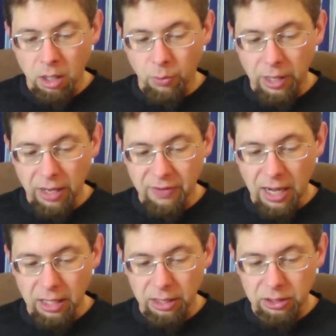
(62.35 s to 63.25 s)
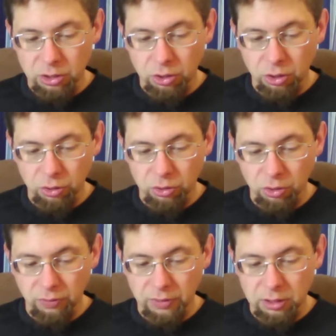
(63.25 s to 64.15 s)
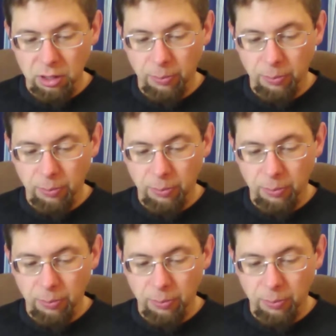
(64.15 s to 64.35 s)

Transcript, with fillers: We have not listened to your servants, the